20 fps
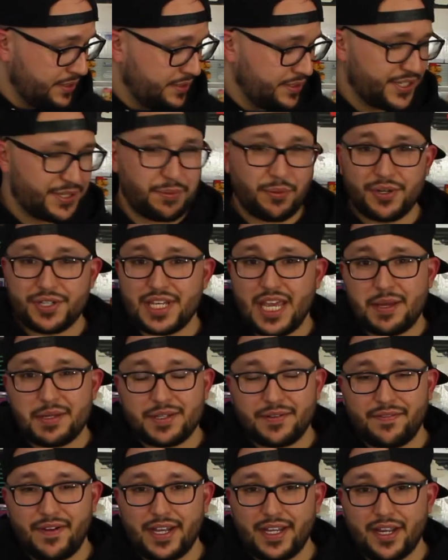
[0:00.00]
sports games,
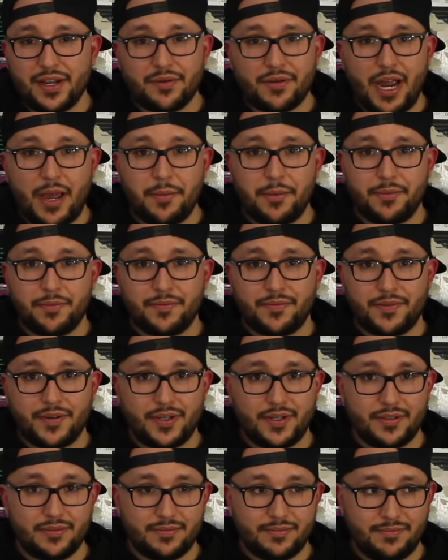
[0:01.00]
if I can grab them
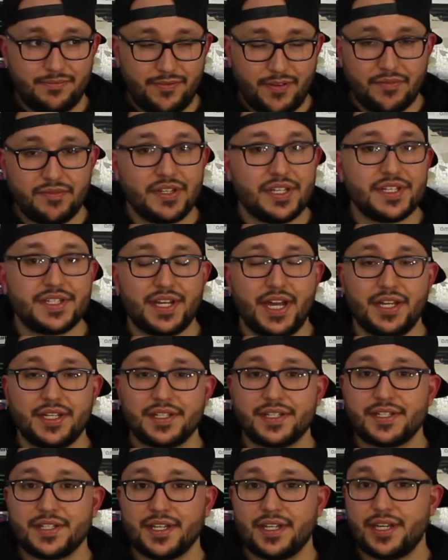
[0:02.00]
for 50
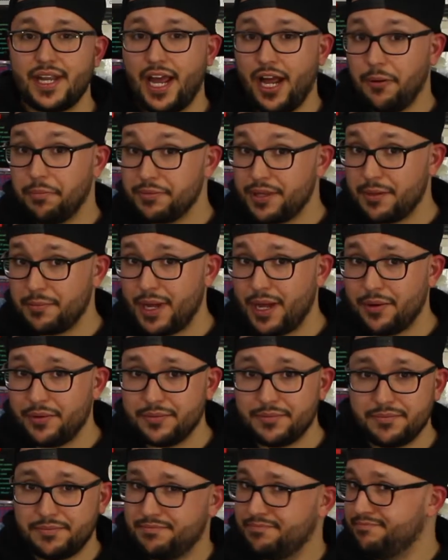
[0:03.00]
cents and help them
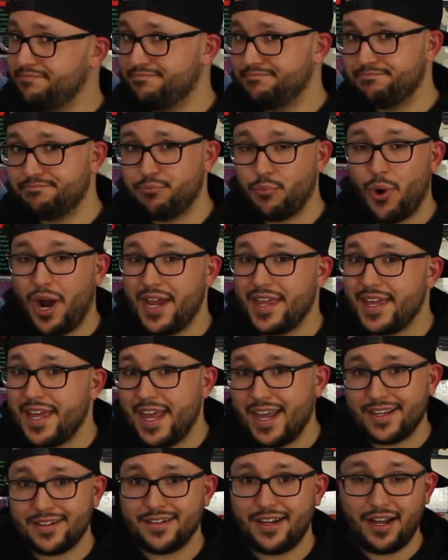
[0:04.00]
out, why the
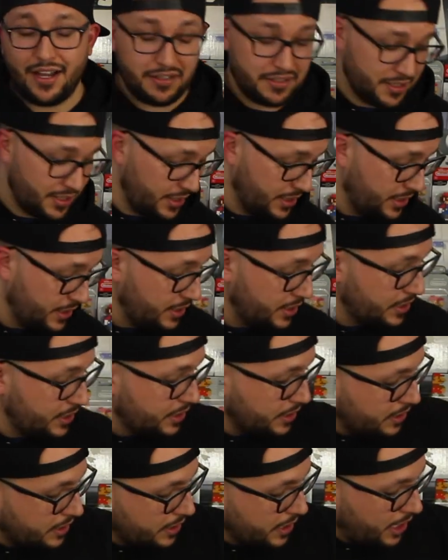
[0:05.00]
heck not?
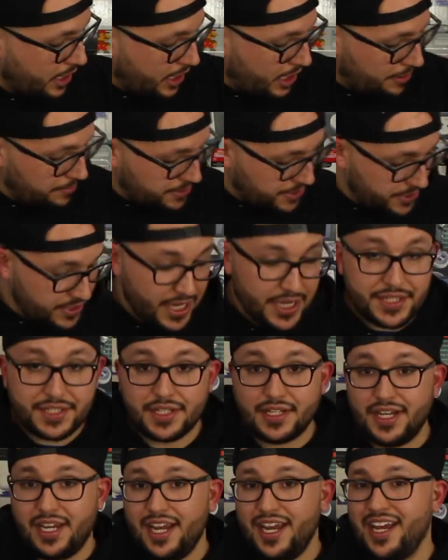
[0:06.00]
So
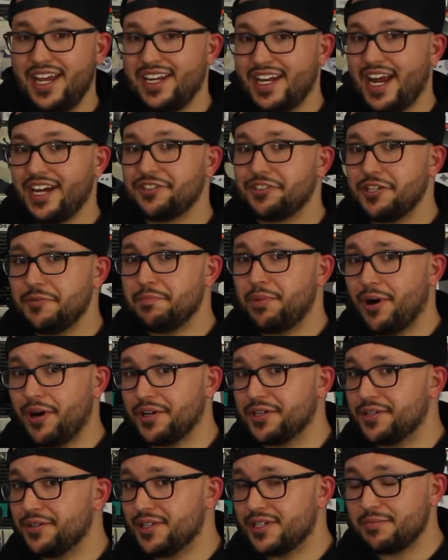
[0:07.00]
yes, and actually
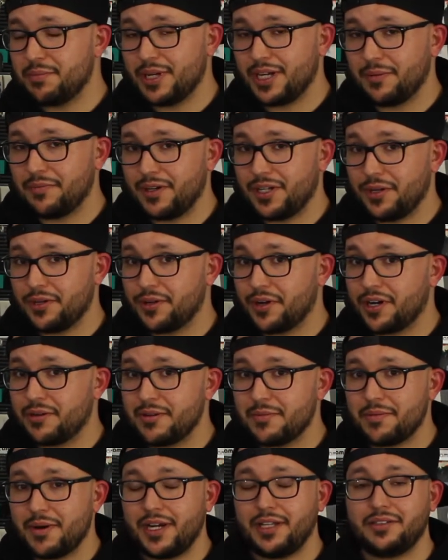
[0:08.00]
part 2 of this pickup video, you're going
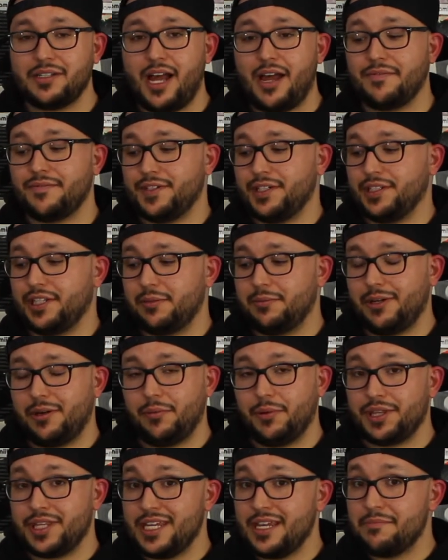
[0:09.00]
to be probably laughing a little bit
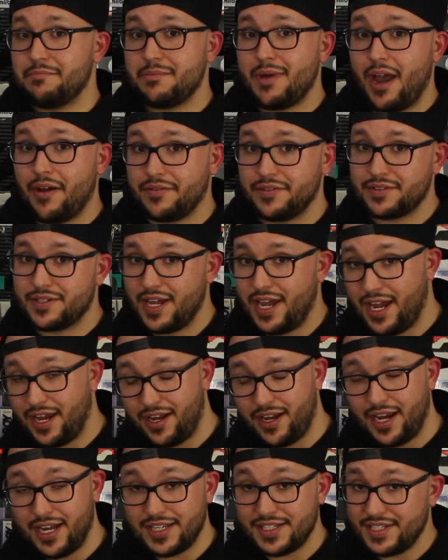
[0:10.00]
with the amount of
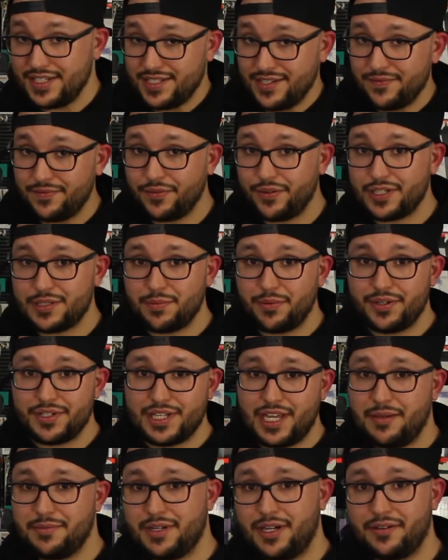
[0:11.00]
N64 sports
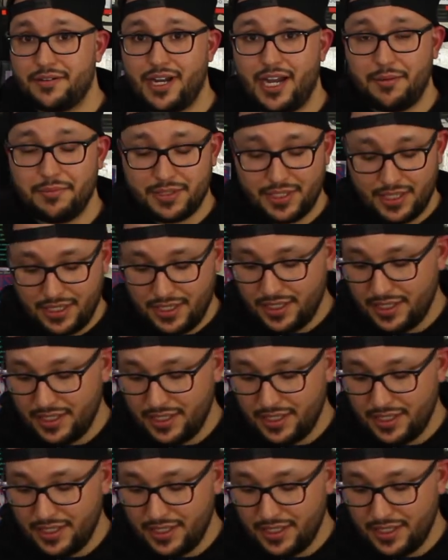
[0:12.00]
games I grabbed.